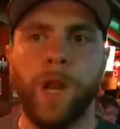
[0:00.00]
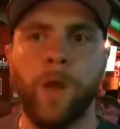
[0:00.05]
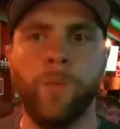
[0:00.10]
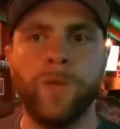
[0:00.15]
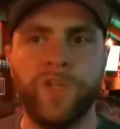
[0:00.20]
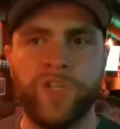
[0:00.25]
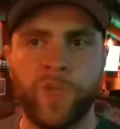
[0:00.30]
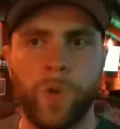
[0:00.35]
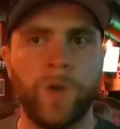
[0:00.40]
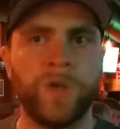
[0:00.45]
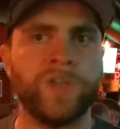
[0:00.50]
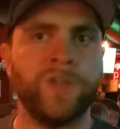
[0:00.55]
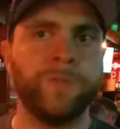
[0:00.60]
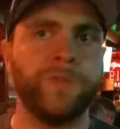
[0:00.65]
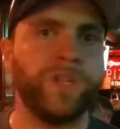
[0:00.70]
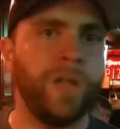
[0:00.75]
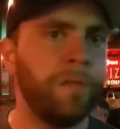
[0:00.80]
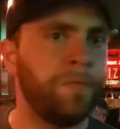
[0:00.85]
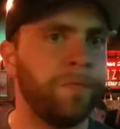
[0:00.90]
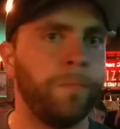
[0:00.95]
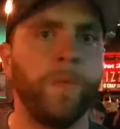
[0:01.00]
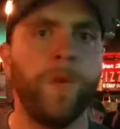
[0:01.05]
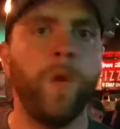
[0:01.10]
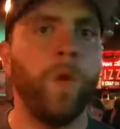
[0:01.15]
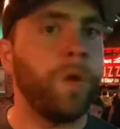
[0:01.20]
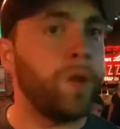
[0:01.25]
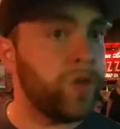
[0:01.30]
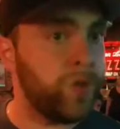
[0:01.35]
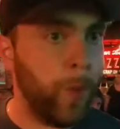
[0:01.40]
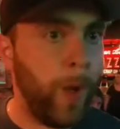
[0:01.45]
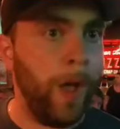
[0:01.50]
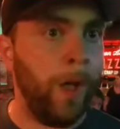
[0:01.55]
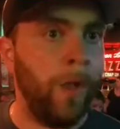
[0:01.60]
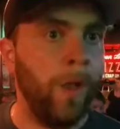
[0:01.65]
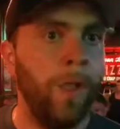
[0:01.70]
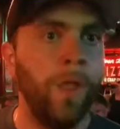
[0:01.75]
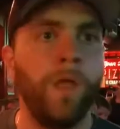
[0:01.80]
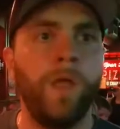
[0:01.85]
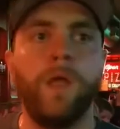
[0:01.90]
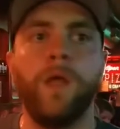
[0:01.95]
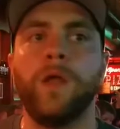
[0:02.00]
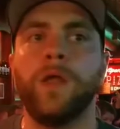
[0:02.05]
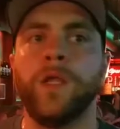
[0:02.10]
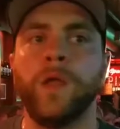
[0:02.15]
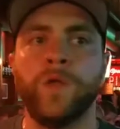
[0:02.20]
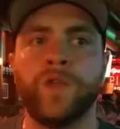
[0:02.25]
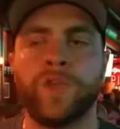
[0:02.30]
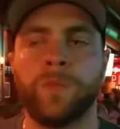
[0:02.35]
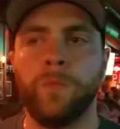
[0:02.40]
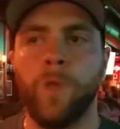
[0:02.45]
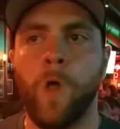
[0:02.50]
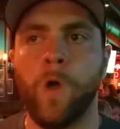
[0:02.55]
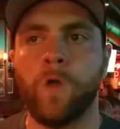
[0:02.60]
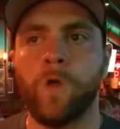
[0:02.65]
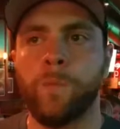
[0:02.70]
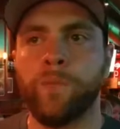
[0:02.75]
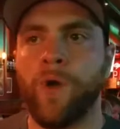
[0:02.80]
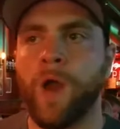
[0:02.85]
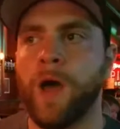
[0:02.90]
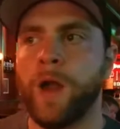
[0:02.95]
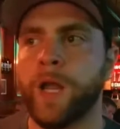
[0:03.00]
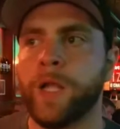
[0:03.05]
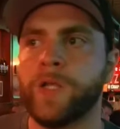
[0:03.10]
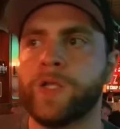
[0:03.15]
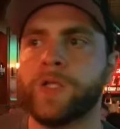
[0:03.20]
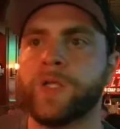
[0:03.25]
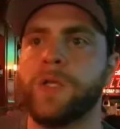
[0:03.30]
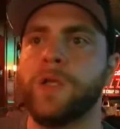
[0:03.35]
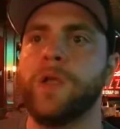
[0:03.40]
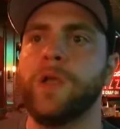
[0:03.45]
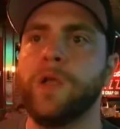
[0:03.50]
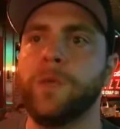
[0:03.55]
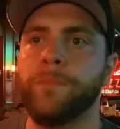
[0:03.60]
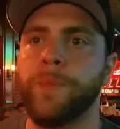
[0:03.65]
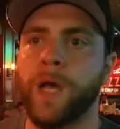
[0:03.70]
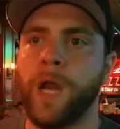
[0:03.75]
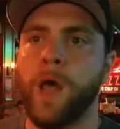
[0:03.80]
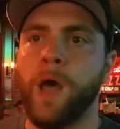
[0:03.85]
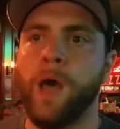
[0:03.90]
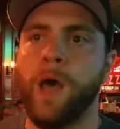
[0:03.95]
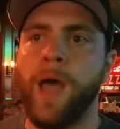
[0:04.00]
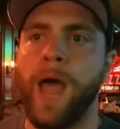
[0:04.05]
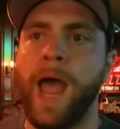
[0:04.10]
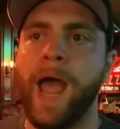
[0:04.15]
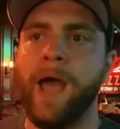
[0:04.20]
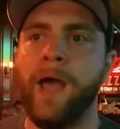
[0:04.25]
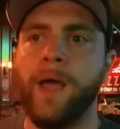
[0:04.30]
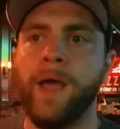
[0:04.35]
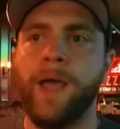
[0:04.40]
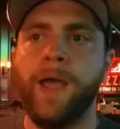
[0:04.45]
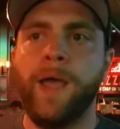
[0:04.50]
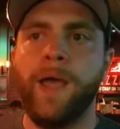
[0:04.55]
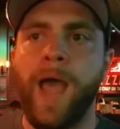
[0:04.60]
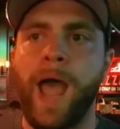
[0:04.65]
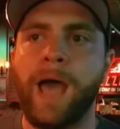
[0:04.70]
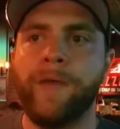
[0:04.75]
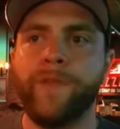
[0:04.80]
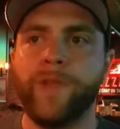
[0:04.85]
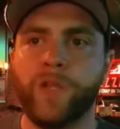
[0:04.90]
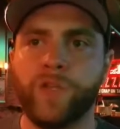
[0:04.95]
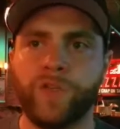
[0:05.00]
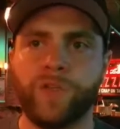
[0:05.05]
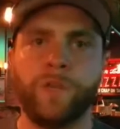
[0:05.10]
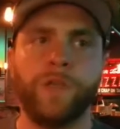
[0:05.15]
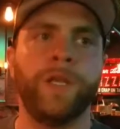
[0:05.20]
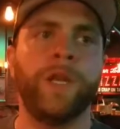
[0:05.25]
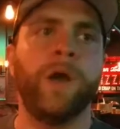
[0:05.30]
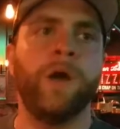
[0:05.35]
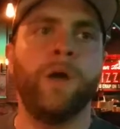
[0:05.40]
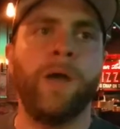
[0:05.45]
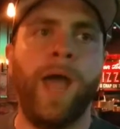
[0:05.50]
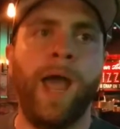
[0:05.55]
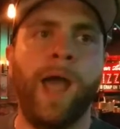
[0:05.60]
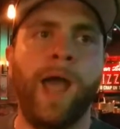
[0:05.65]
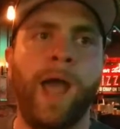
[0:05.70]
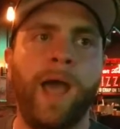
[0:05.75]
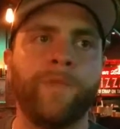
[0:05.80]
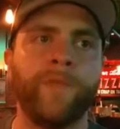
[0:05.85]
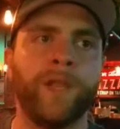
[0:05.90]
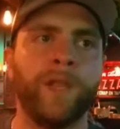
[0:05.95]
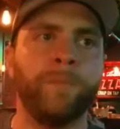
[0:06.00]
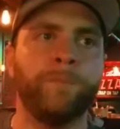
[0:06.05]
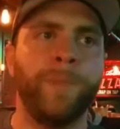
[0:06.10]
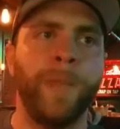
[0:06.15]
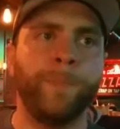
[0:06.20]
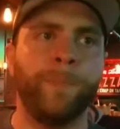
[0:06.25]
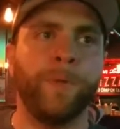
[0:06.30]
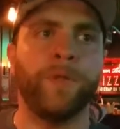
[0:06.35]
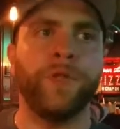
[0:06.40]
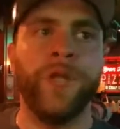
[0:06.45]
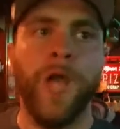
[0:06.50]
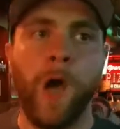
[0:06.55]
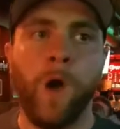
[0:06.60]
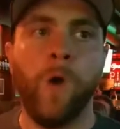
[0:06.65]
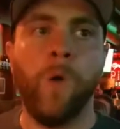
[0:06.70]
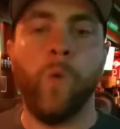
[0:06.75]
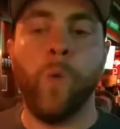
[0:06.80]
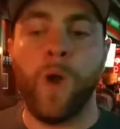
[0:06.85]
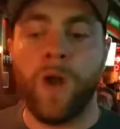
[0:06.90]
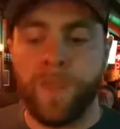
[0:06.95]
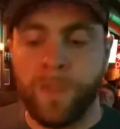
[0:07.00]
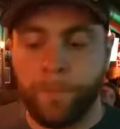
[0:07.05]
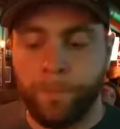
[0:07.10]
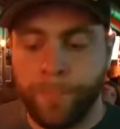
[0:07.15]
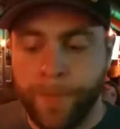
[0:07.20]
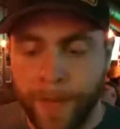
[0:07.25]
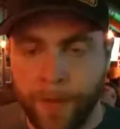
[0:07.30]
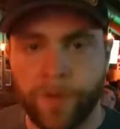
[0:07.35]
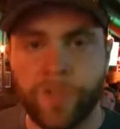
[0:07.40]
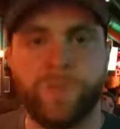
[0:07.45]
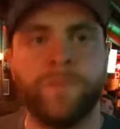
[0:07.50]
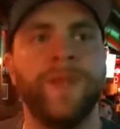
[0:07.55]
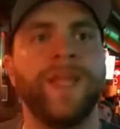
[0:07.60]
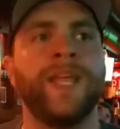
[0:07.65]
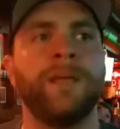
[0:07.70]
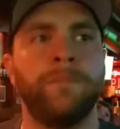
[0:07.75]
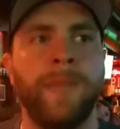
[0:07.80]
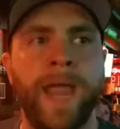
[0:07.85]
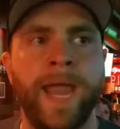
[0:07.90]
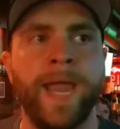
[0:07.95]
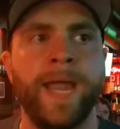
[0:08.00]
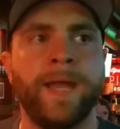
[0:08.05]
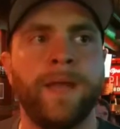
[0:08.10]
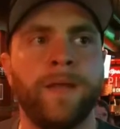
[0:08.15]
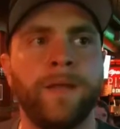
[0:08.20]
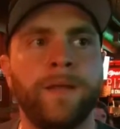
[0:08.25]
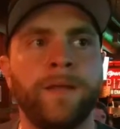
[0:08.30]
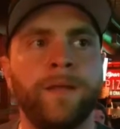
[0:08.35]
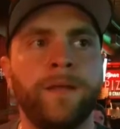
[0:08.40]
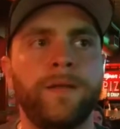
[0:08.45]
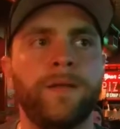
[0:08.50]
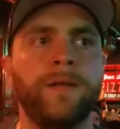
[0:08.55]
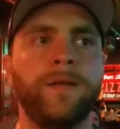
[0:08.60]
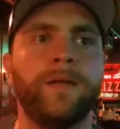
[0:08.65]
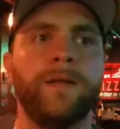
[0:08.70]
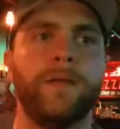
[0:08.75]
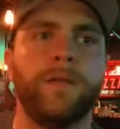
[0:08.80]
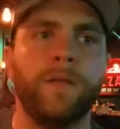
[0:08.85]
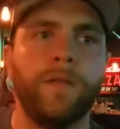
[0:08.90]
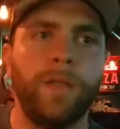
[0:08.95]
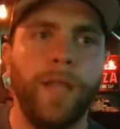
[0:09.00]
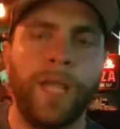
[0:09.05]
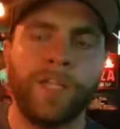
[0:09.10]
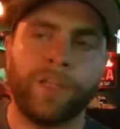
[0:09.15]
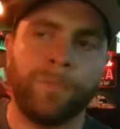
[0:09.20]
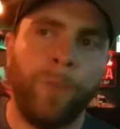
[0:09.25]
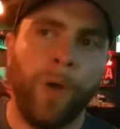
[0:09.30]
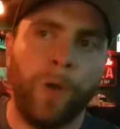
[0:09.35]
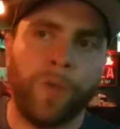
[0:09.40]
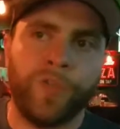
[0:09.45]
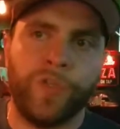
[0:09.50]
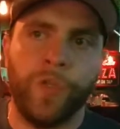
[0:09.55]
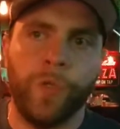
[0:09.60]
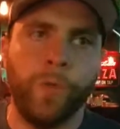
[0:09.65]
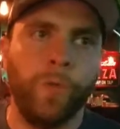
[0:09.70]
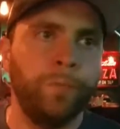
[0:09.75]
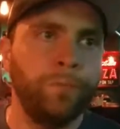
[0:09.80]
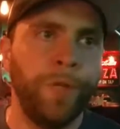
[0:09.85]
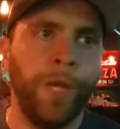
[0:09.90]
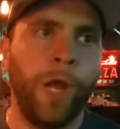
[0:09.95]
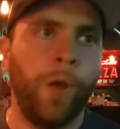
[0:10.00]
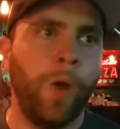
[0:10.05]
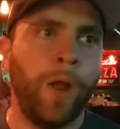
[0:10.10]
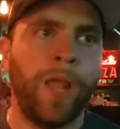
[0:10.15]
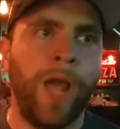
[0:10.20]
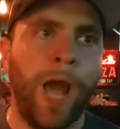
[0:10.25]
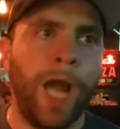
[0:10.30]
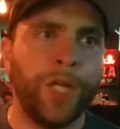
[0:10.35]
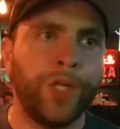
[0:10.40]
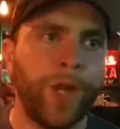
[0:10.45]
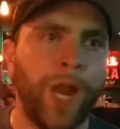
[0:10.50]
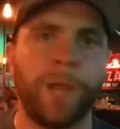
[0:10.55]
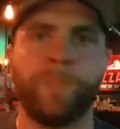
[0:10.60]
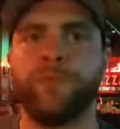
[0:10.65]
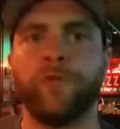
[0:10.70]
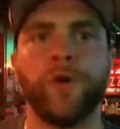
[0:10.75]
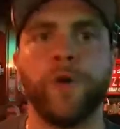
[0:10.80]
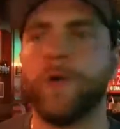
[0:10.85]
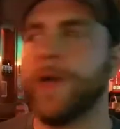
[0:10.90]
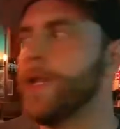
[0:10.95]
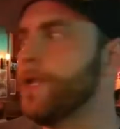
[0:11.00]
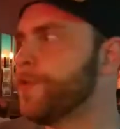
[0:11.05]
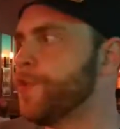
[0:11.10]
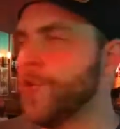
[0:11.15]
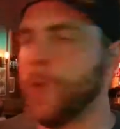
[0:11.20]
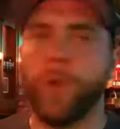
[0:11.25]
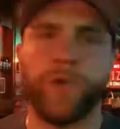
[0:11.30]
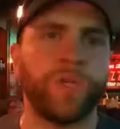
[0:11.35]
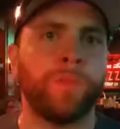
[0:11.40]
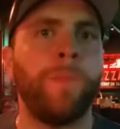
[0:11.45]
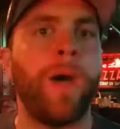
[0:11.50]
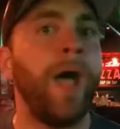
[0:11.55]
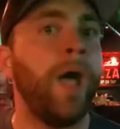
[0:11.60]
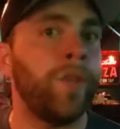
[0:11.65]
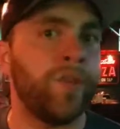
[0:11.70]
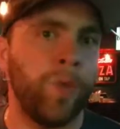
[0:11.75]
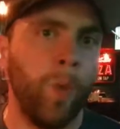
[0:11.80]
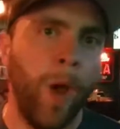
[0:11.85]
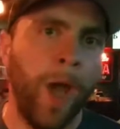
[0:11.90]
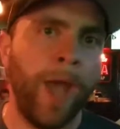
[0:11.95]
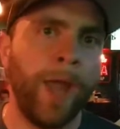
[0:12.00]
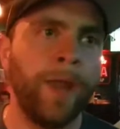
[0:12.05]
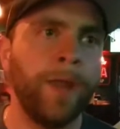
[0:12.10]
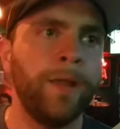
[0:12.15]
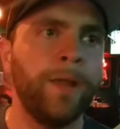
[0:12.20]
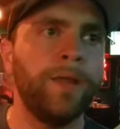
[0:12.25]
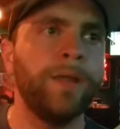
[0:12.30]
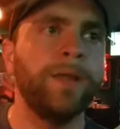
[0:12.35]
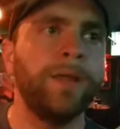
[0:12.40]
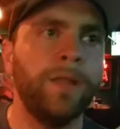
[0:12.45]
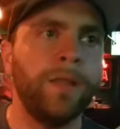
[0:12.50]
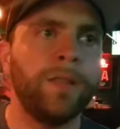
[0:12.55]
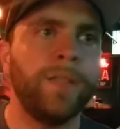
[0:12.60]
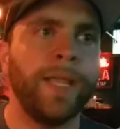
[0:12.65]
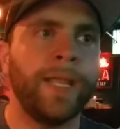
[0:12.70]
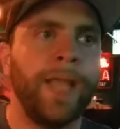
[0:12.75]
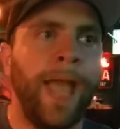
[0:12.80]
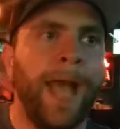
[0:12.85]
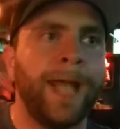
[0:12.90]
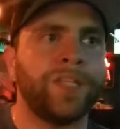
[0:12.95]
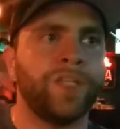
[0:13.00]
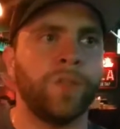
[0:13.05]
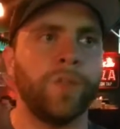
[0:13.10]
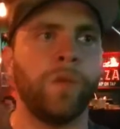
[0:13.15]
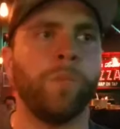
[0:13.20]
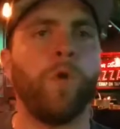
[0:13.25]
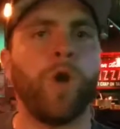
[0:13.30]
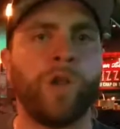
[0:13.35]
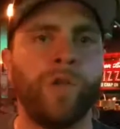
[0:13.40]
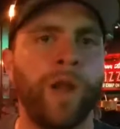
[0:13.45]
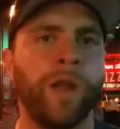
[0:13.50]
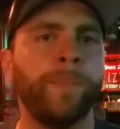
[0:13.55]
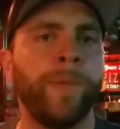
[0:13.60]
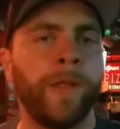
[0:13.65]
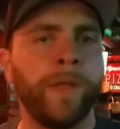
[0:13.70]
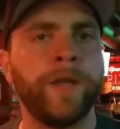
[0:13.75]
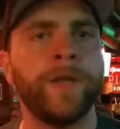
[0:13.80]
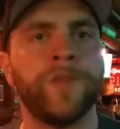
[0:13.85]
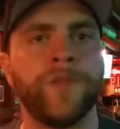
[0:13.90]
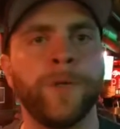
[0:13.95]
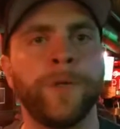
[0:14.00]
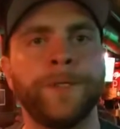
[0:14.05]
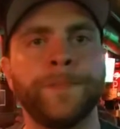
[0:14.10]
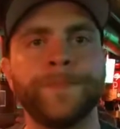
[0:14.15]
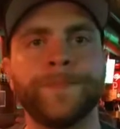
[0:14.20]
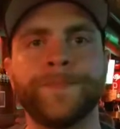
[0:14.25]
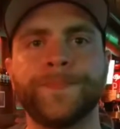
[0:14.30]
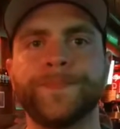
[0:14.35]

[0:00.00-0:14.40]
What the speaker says: We source some stuff from New York as well. We use some local products. But having people know where the beer is being made, as opposed to a contract brewery 200 miles away, I think adds a little more credibility to it.